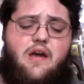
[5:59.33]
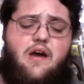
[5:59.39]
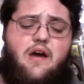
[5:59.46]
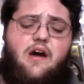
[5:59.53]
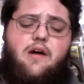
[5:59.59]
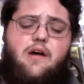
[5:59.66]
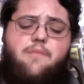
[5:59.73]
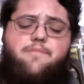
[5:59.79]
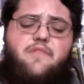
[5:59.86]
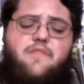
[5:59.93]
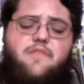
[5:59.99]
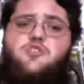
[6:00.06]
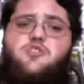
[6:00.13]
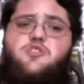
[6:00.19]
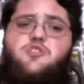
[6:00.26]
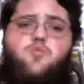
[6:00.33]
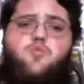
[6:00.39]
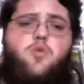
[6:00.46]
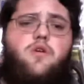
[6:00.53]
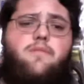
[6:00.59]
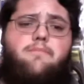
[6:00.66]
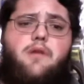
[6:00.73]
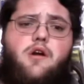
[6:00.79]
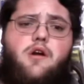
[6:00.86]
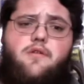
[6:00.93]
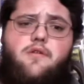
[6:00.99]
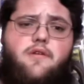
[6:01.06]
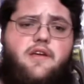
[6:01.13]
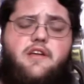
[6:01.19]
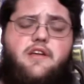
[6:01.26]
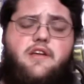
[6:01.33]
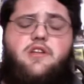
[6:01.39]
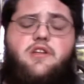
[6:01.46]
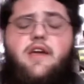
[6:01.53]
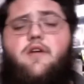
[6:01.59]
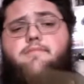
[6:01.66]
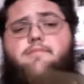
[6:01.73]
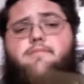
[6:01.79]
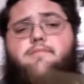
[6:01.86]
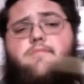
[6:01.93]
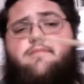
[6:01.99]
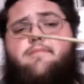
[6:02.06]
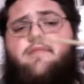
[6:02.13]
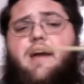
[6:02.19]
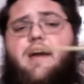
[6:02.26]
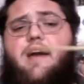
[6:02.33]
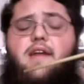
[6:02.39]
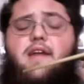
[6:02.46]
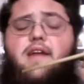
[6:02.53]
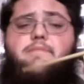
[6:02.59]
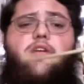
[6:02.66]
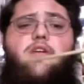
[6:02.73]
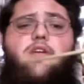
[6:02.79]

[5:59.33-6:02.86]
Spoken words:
um, it just wouldn't burn. I'd be